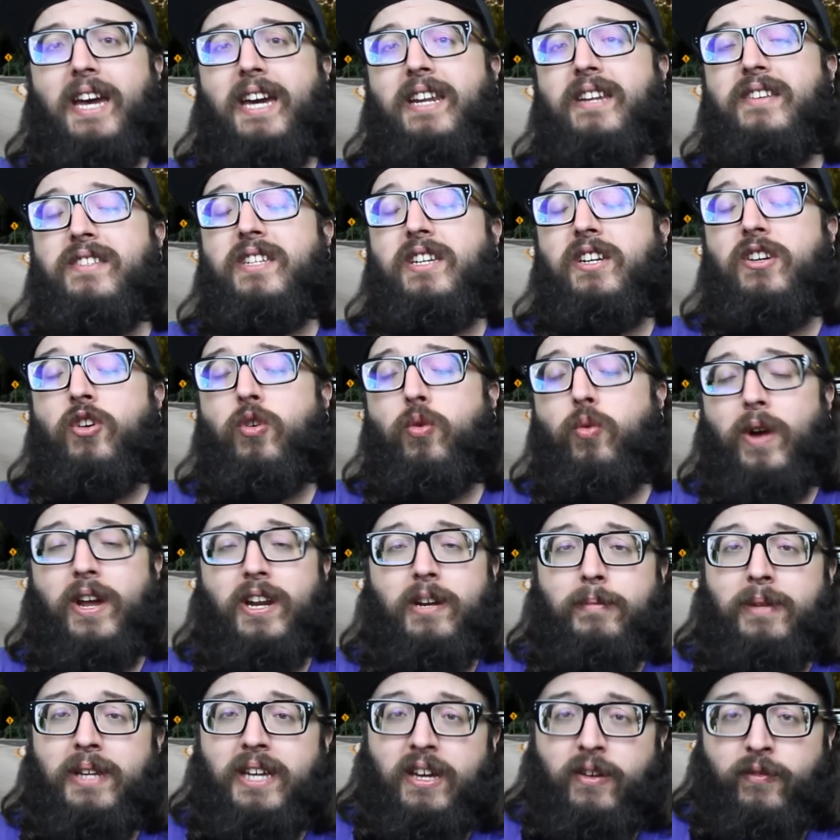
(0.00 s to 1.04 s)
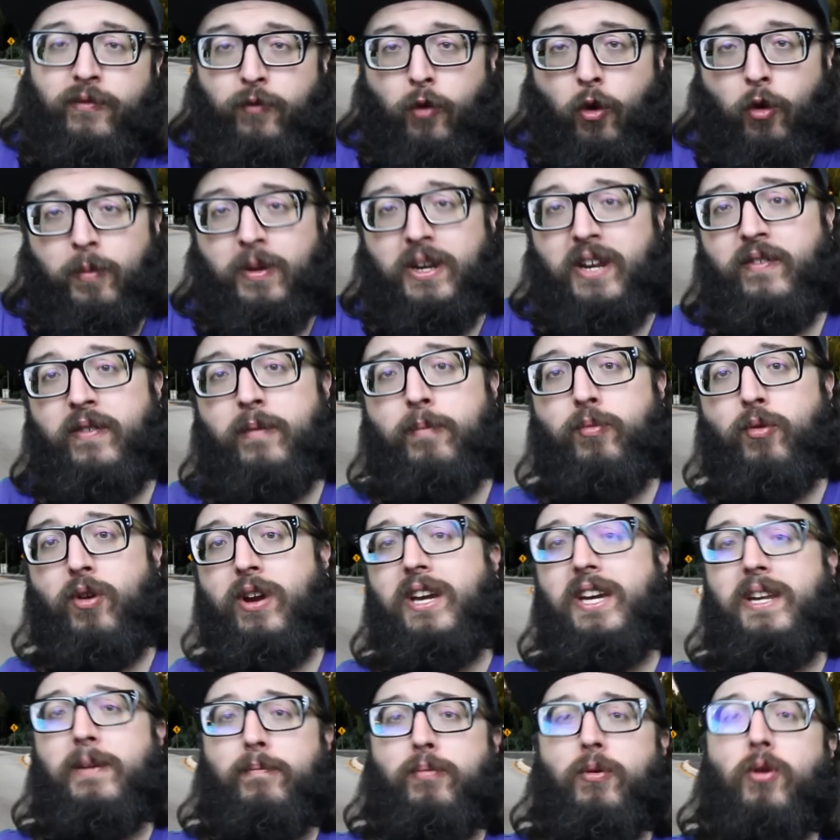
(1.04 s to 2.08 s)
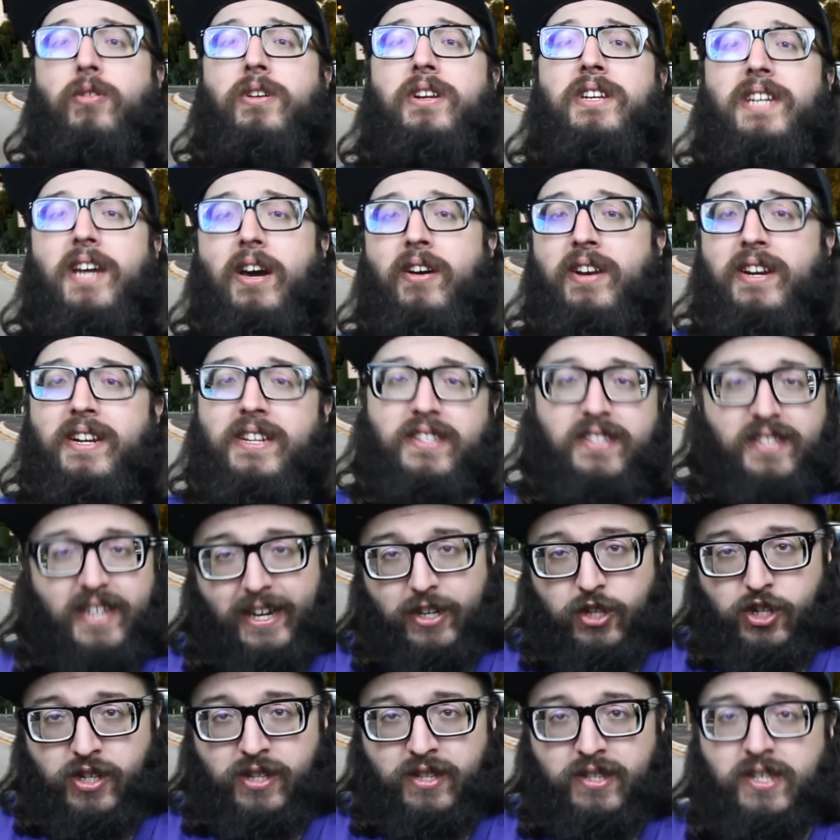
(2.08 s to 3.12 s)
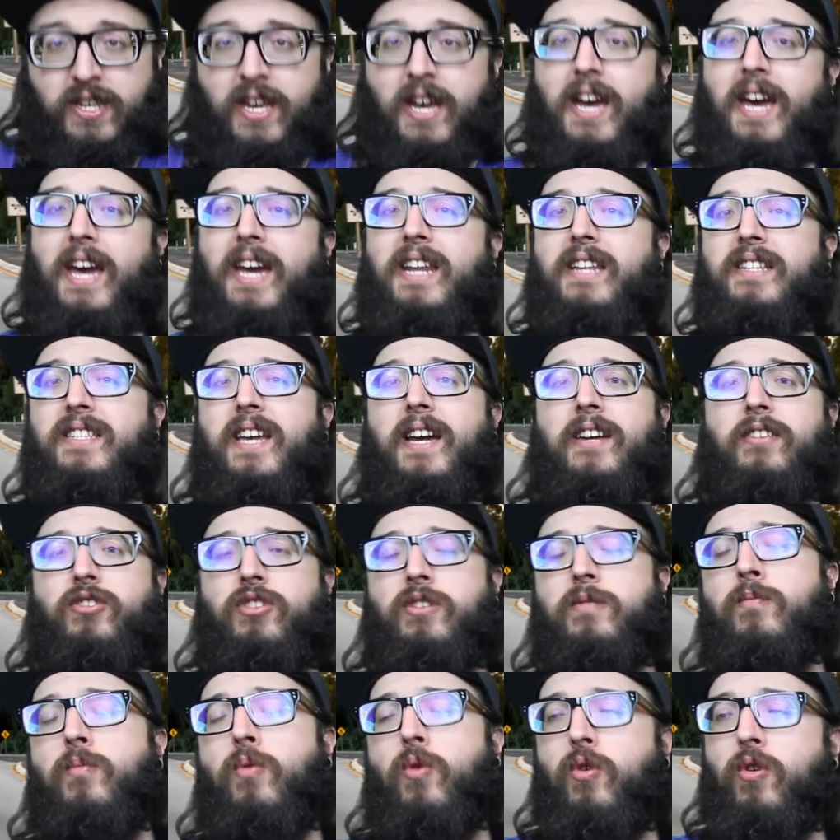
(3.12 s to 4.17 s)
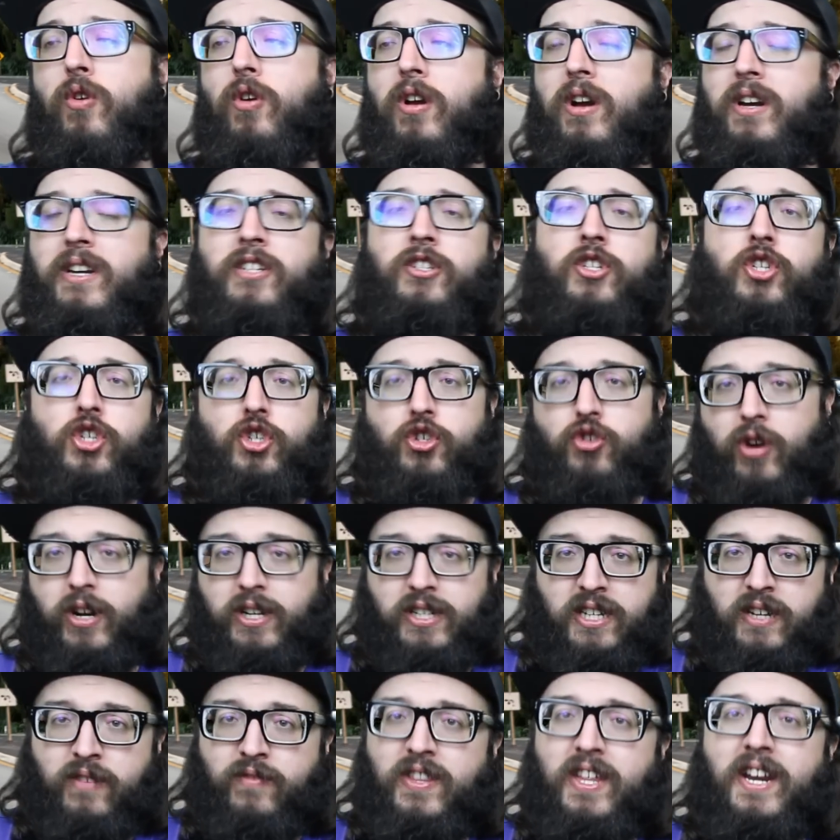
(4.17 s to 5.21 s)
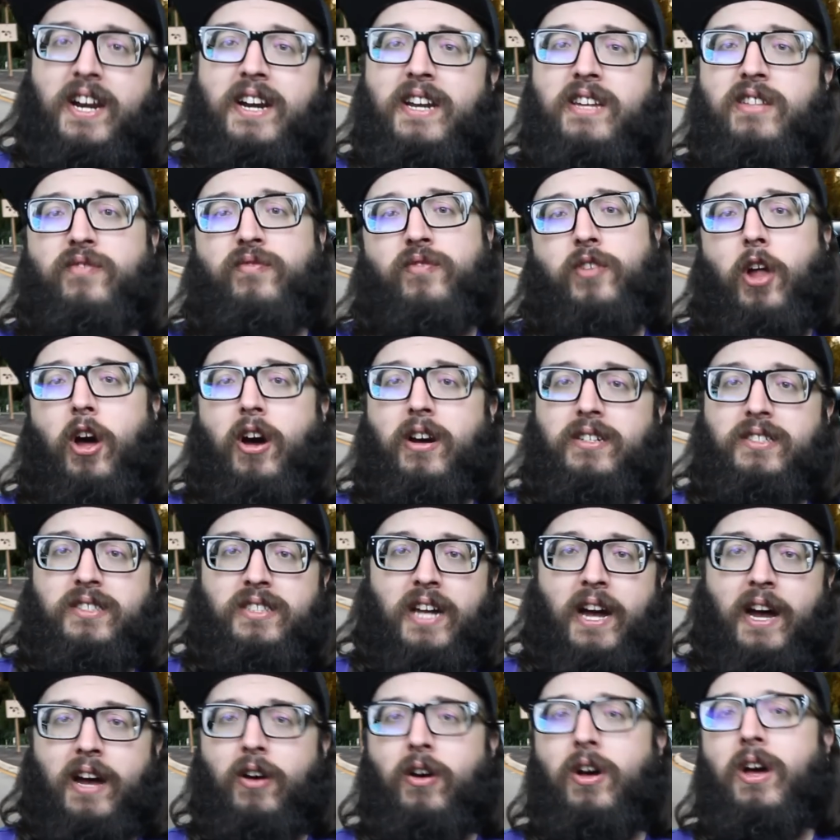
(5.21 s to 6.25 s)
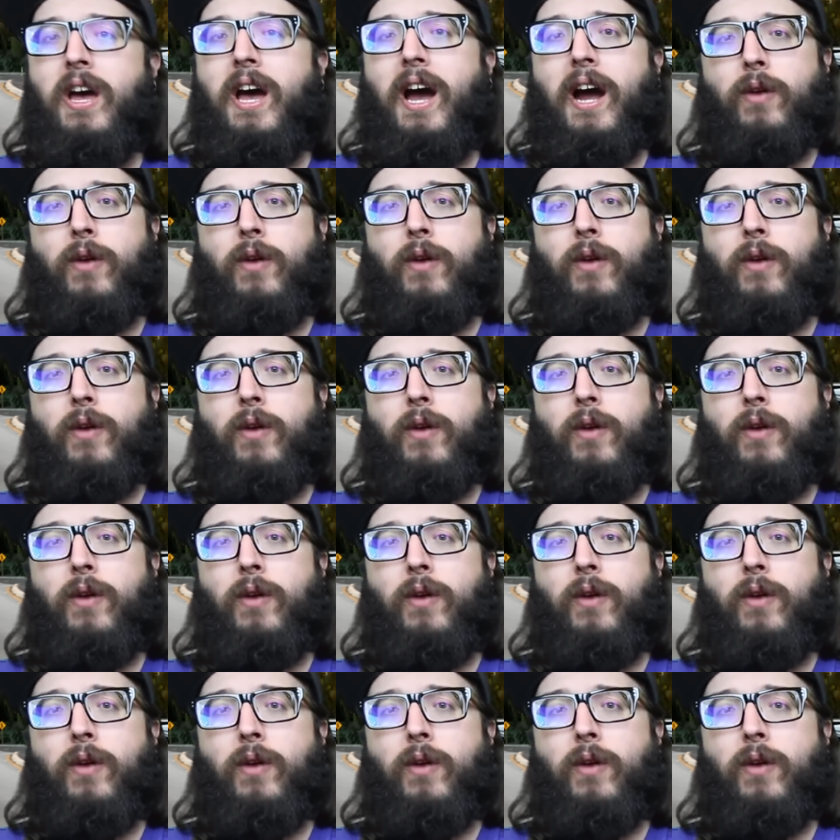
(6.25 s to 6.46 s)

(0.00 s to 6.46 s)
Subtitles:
It is incredibly informative and broken down into sections, and it's actually more instructive than it is vlog style.